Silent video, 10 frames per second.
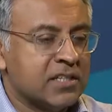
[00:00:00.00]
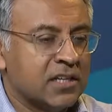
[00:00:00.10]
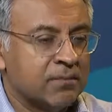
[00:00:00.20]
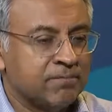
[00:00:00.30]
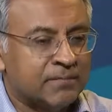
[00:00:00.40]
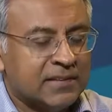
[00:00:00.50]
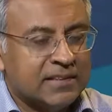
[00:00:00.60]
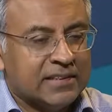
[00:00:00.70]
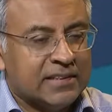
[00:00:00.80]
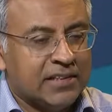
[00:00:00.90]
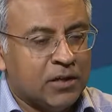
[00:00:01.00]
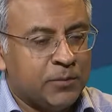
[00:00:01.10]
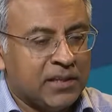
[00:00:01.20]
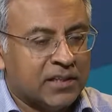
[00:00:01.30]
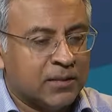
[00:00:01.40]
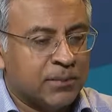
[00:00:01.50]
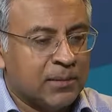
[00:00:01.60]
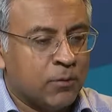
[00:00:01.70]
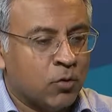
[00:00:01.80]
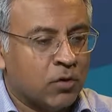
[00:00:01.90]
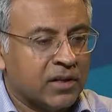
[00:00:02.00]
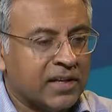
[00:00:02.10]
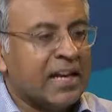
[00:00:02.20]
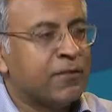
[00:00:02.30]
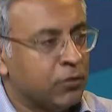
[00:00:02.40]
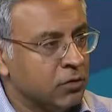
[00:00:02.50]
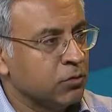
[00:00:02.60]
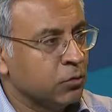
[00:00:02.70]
be a little bit more careful